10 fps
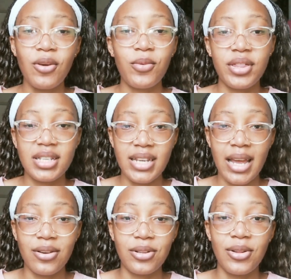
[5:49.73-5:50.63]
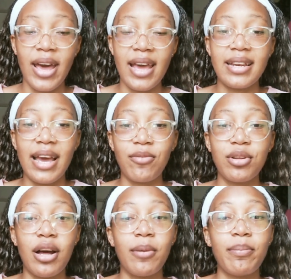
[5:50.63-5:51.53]
with the channel, and I
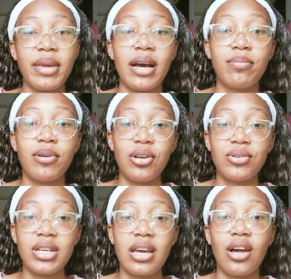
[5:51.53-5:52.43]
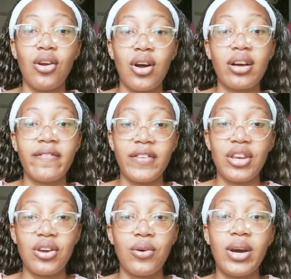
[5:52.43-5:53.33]
will be uploading a longer
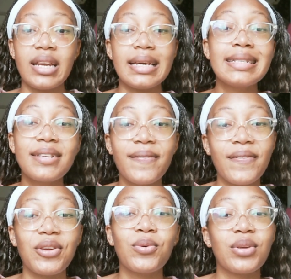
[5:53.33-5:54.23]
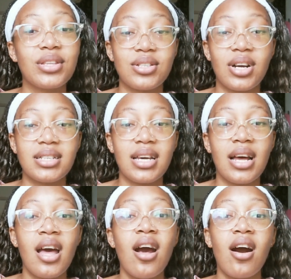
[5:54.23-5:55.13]
video, an interview with this
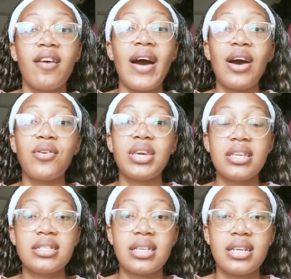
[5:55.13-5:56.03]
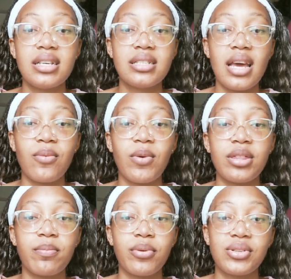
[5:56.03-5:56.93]
doctor of how he did it and
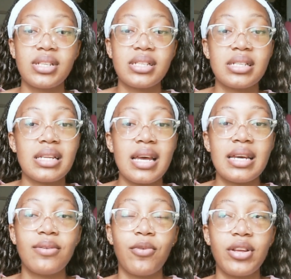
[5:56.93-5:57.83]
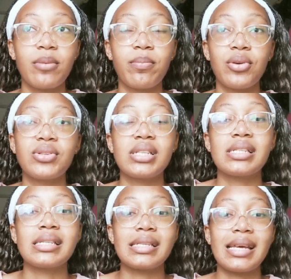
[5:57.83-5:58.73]
what the
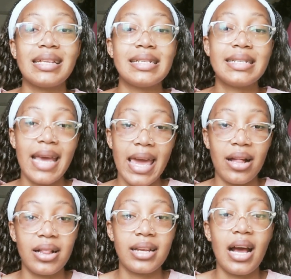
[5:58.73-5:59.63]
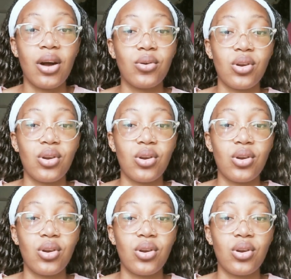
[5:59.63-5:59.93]
processes entail and how